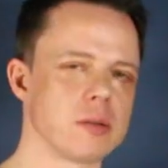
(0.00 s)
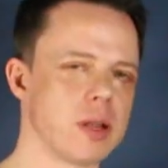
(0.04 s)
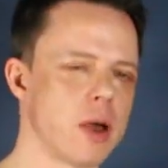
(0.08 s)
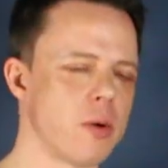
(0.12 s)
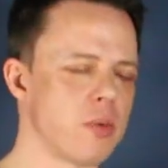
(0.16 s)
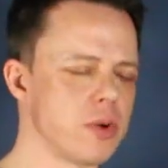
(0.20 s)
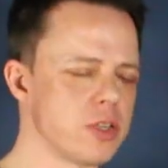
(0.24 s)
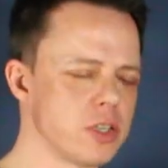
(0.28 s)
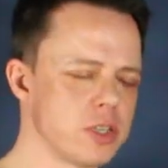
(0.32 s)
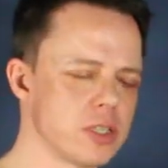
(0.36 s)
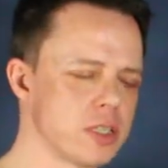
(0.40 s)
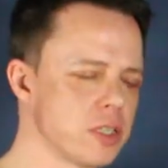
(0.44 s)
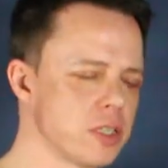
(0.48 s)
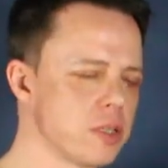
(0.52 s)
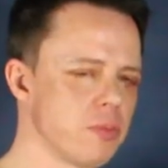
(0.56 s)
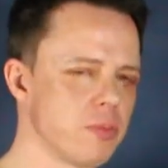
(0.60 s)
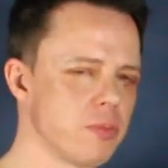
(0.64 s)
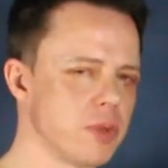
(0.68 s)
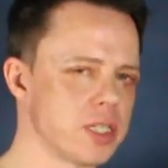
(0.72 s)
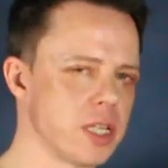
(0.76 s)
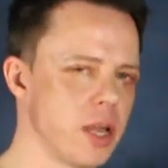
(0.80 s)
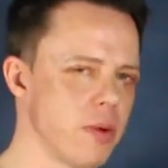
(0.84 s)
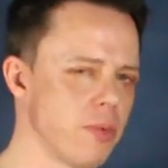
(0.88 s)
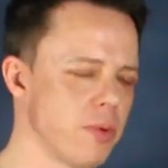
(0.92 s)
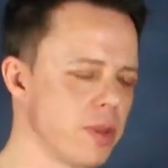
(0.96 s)
Now we
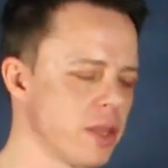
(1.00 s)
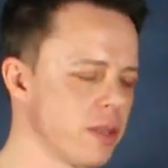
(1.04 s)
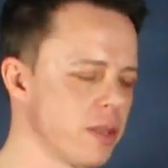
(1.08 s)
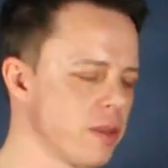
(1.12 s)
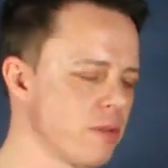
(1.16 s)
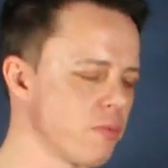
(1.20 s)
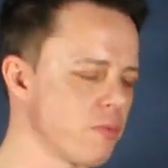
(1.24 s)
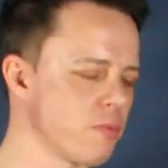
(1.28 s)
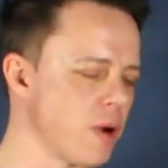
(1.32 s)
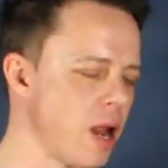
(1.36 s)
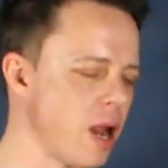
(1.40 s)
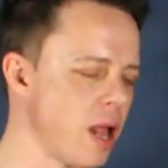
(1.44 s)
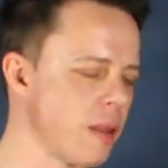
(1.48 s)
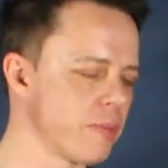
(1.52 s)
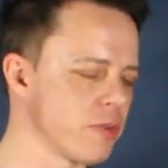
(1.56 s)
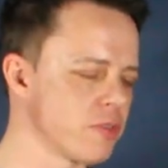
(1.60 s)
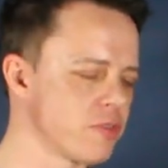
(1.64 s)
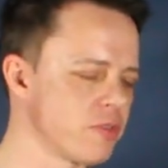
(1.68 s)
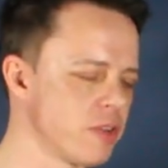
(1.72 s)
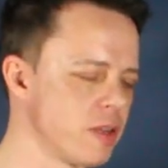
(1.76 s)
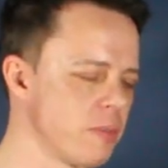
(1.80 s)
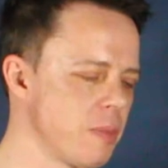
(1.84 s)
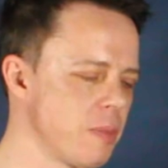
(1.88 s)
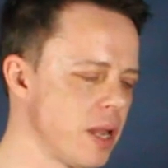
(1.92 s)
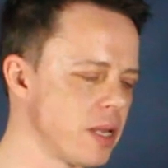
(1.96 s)
stay within the realm of
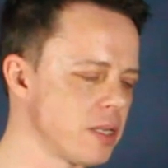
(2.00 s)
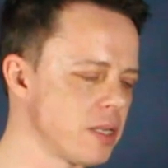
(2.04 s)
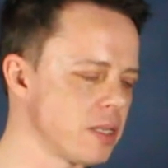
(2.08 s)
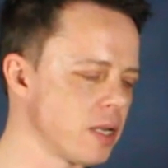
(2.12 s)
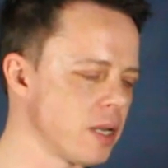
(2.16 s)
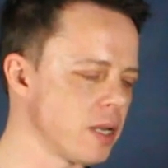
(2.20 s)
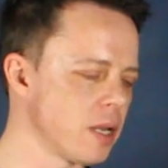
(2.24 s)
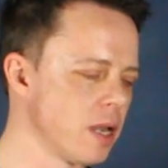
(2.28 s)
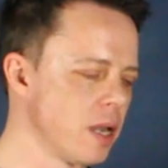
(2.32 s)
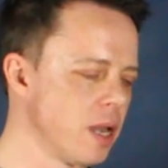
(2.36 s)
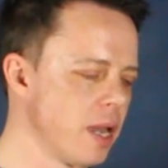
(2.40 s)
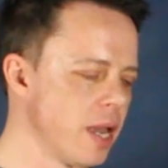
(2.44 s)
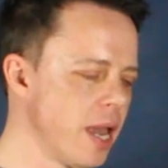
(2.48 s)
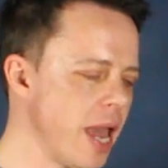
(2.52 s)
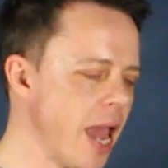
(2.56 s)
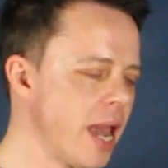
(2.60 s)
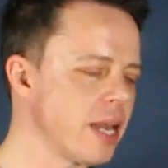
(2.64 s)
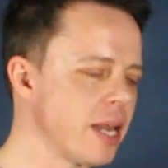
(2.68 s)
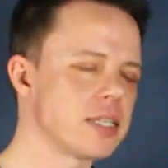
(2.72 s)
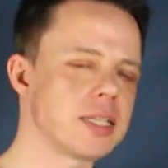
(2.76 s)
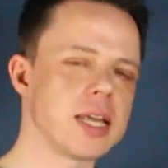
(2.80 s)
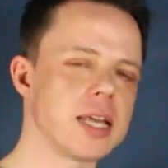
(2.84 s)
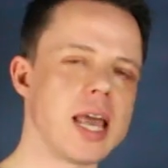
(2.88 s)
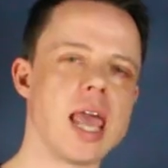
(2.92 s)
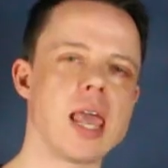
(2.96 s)
C major
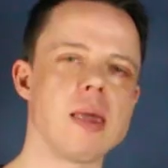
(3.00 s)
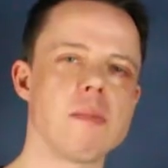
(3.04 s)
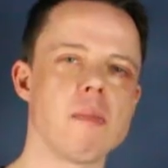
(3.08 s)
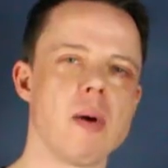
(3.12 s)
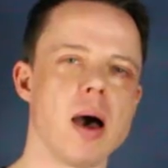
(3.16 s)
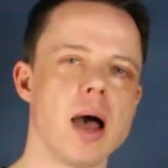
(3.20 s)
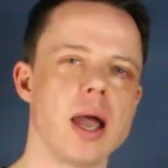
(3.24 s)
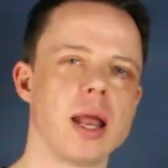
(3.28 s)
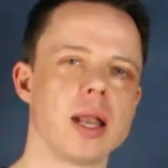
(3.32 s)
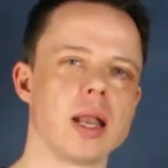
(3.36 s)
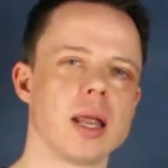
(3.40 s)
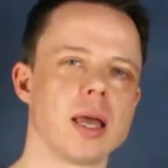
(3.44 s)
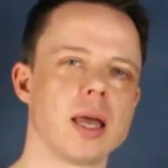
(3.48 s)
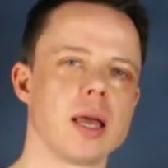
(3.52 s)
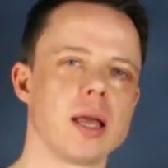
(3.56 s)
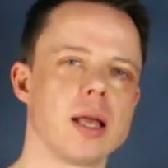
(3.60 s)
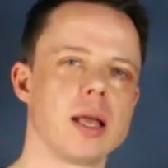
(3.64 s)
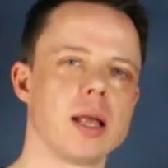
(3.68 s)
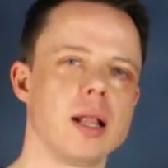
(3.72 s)
and to A minor.